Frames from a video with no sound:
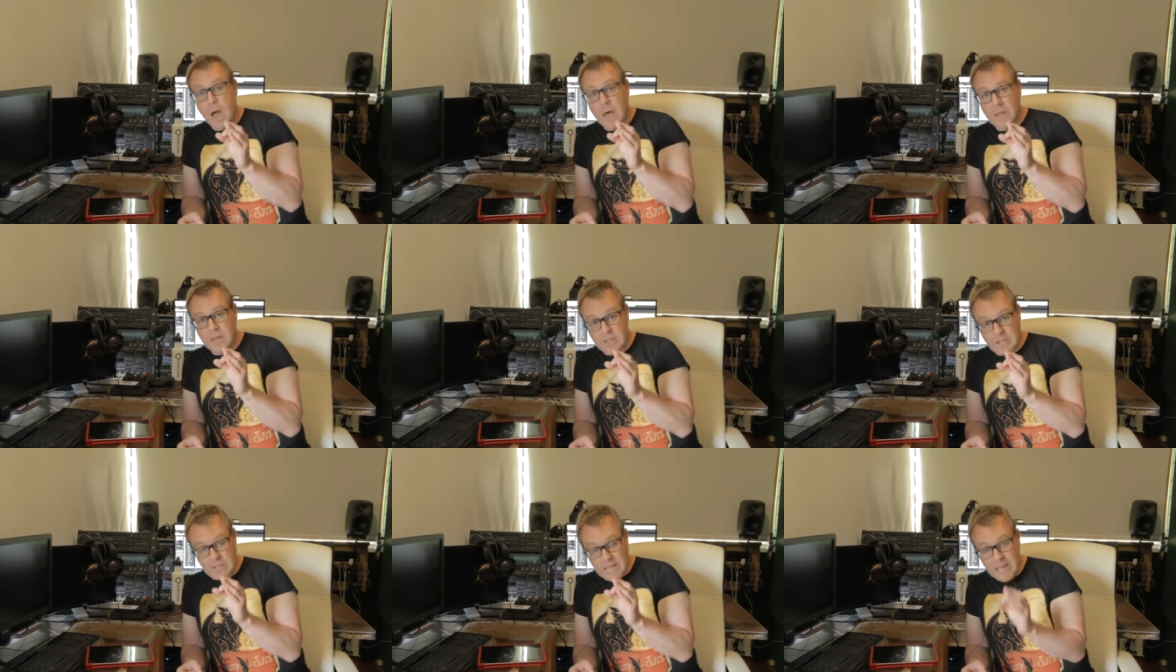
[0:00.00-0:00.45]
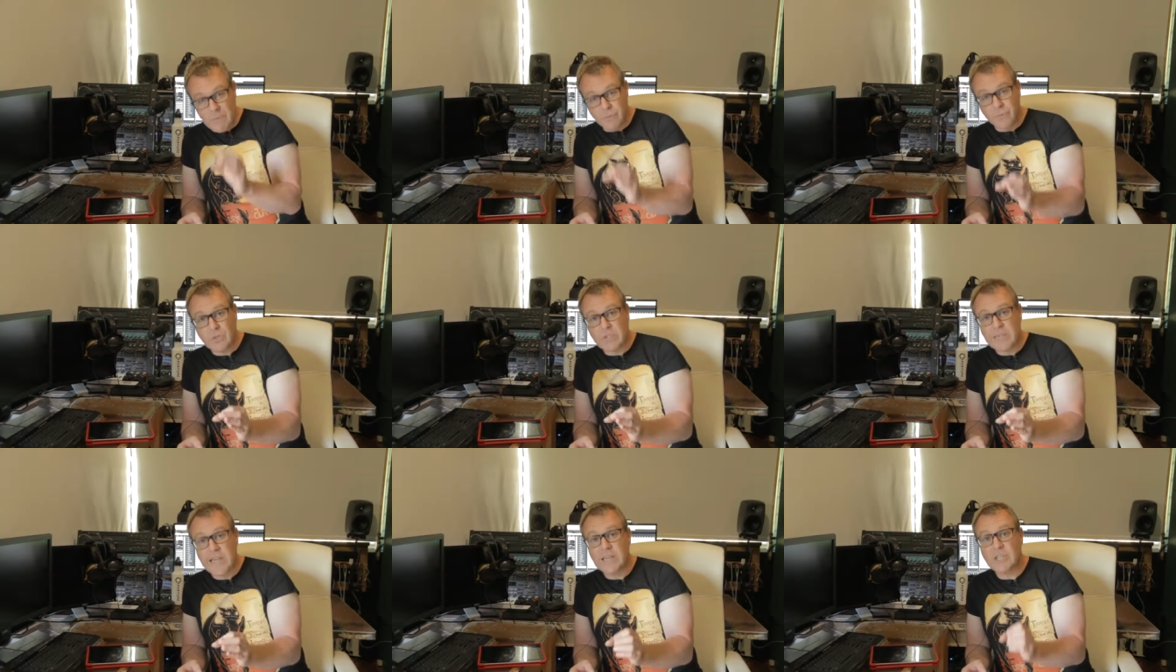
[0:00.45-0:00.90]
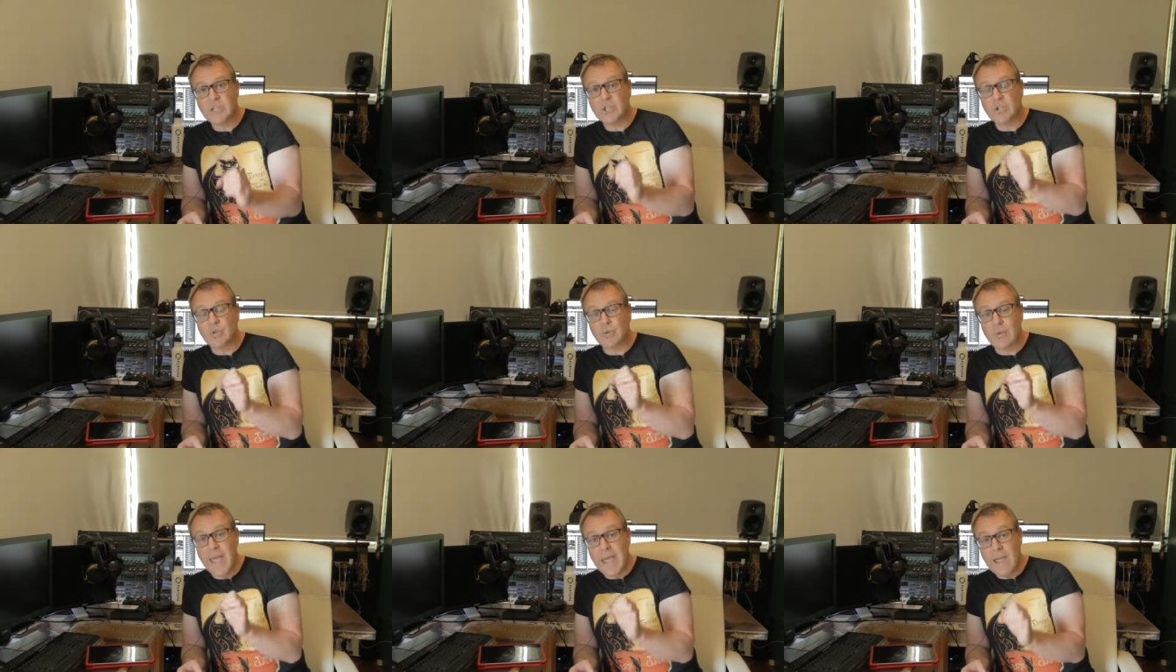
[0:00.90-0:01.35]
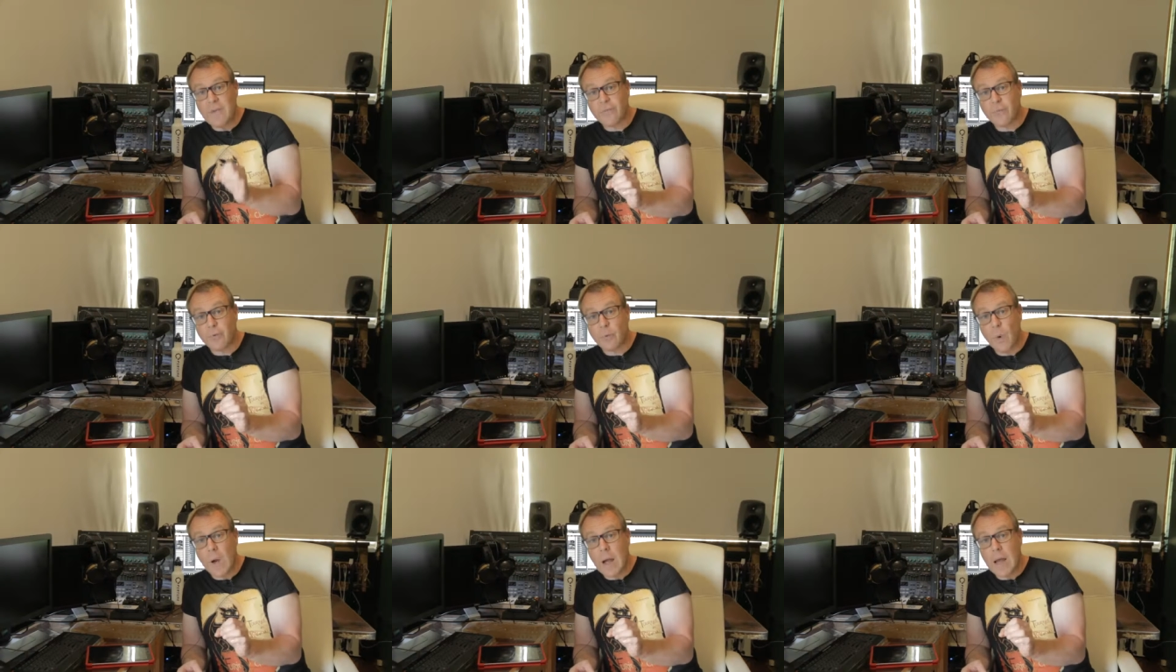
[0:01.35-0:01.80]
is an invitation to
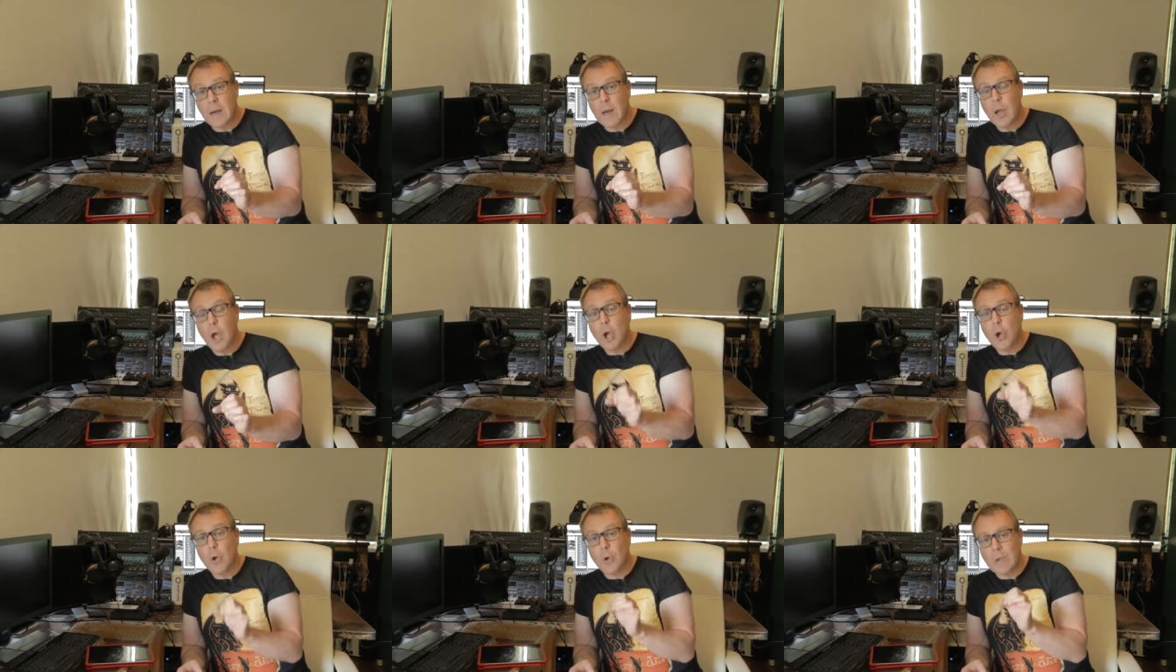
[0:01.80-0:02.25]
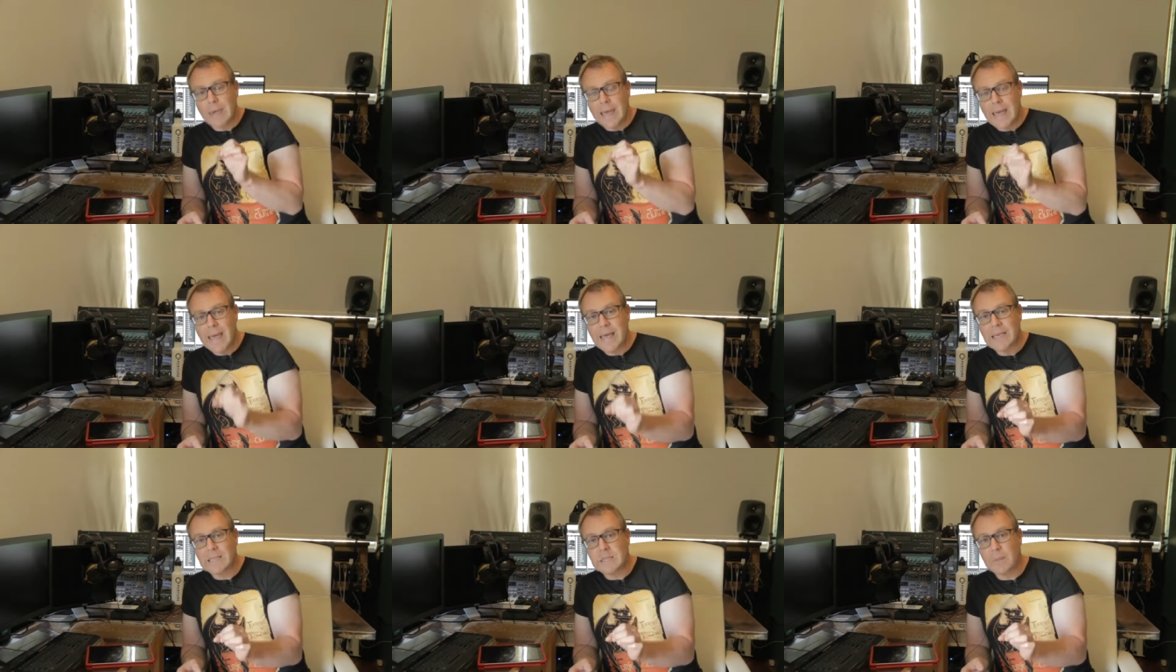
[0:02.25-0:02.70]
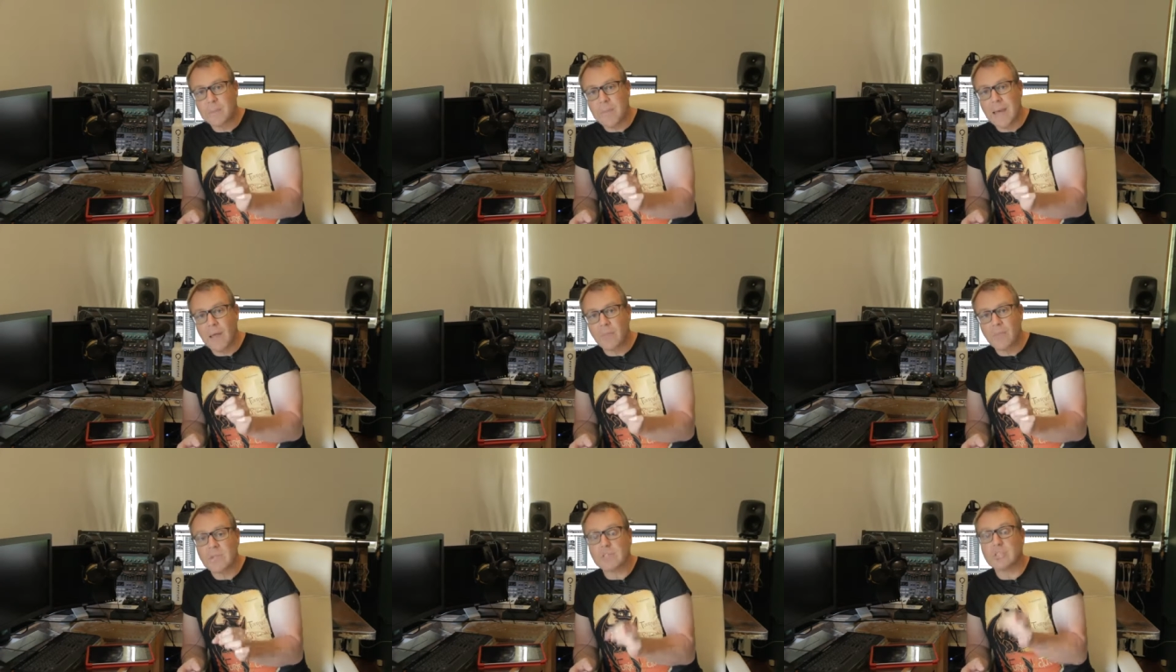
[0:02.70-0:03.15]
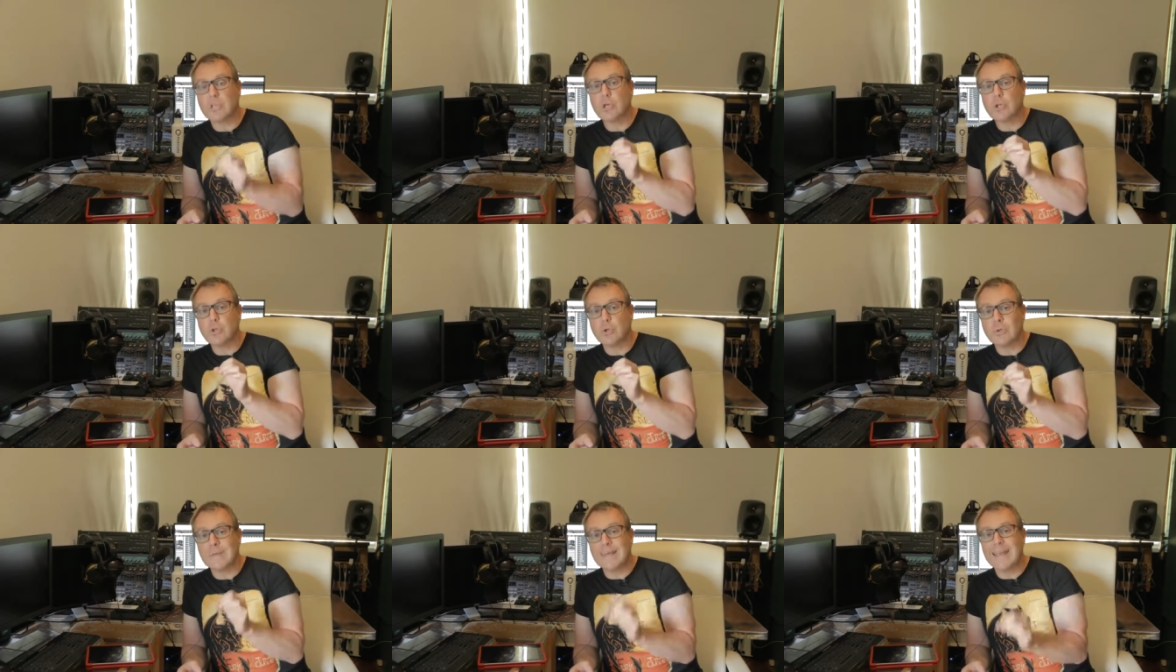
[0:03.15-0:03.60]
everyone who cares about this
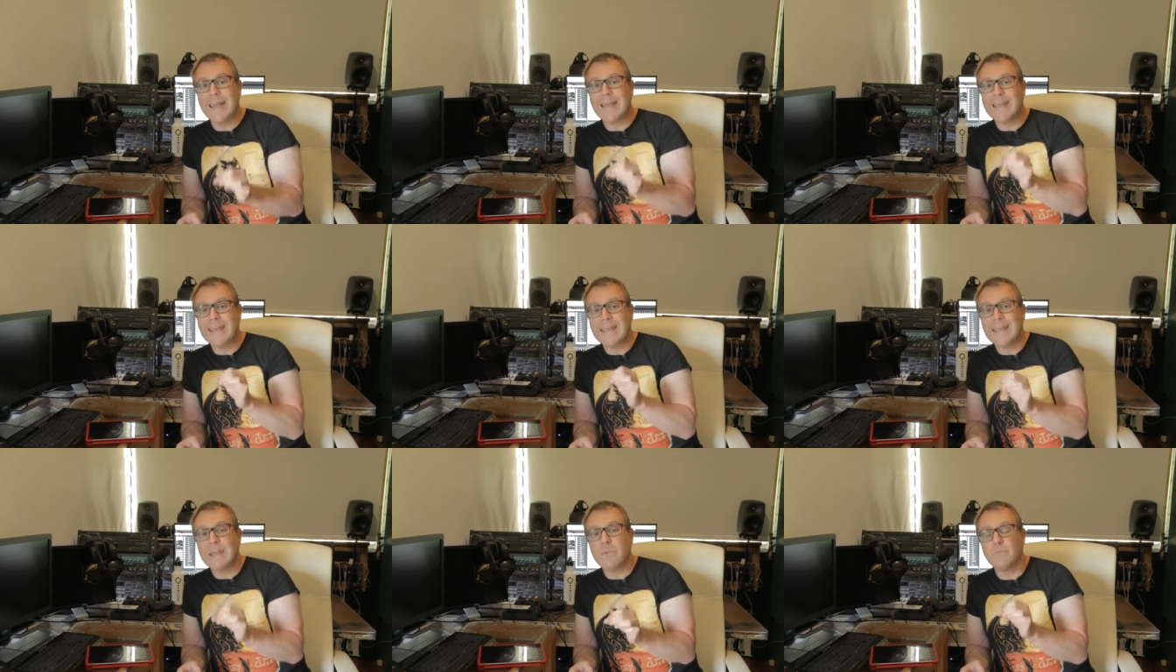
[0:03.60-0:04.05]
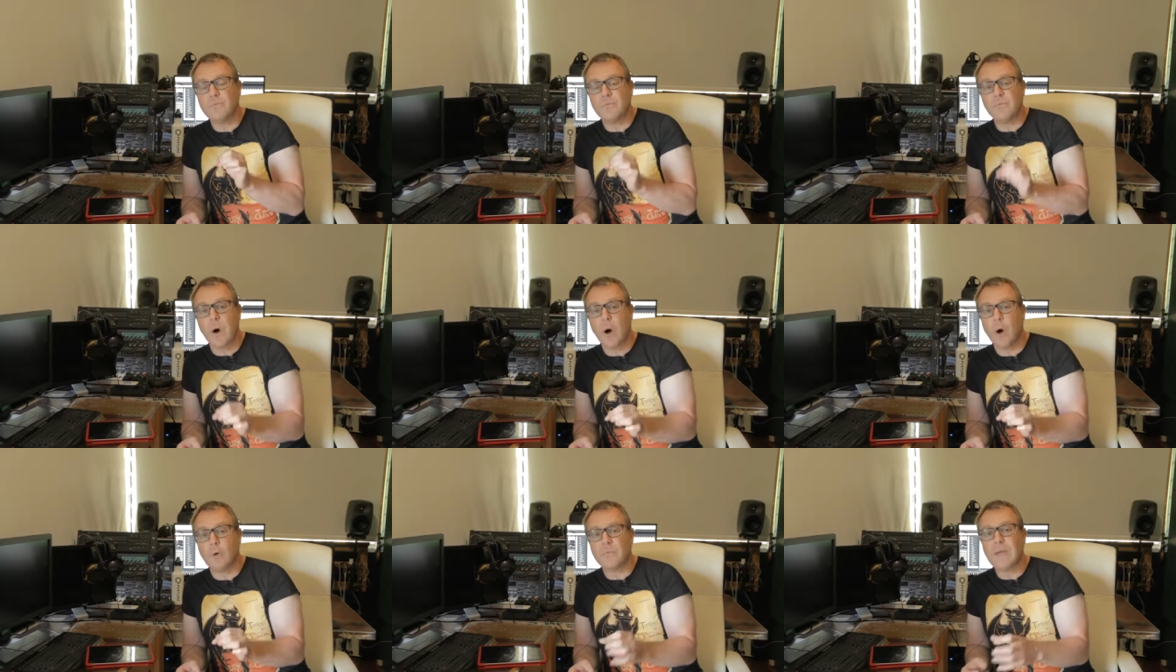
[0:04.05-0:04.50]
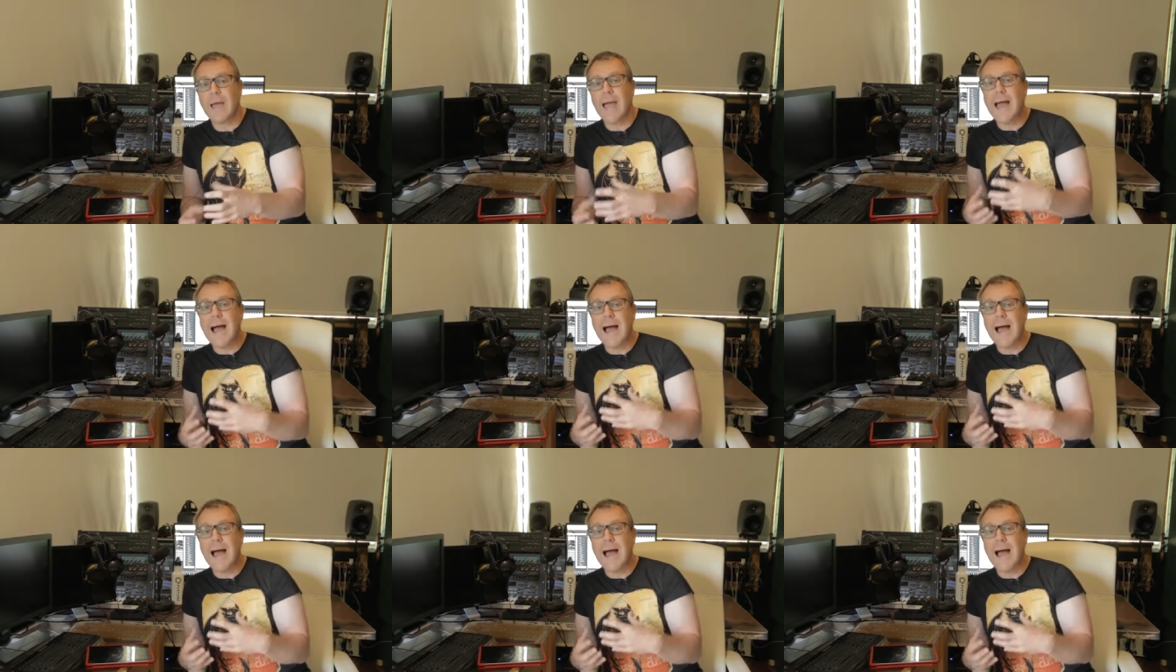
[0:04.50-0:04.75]
to get involved